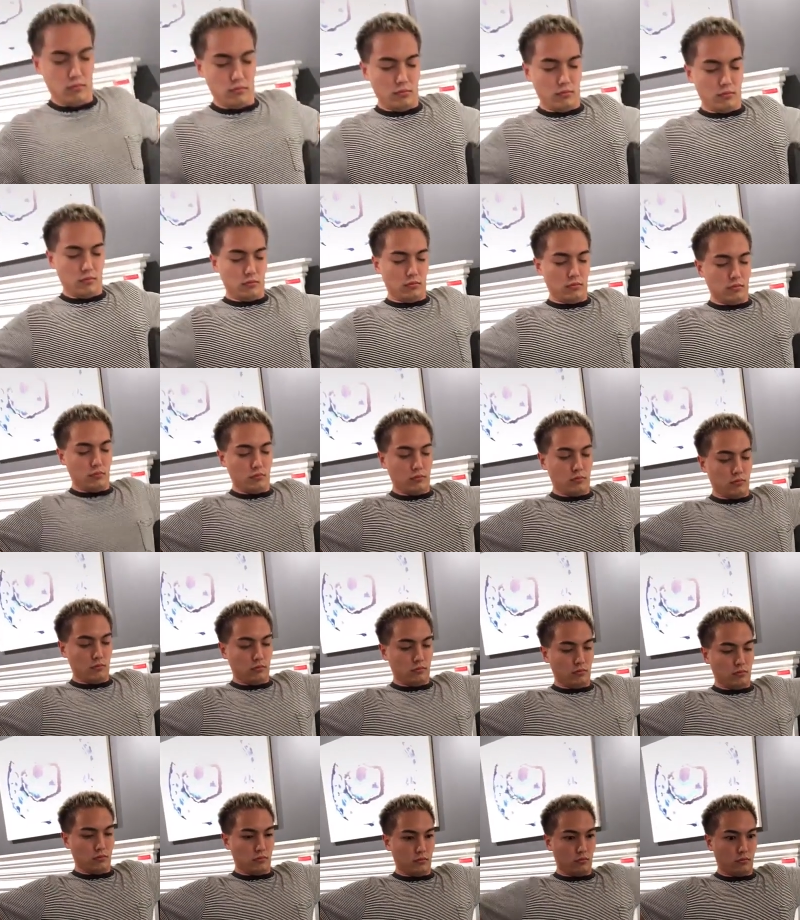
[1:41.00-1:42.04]

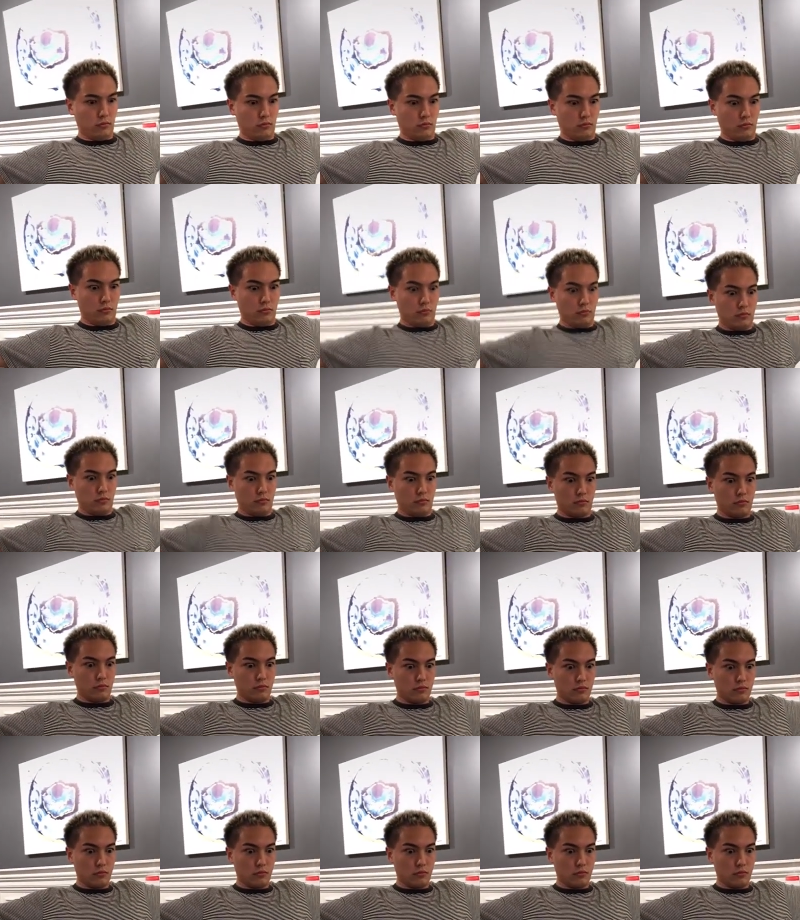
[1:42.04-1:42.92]
(no one is talking)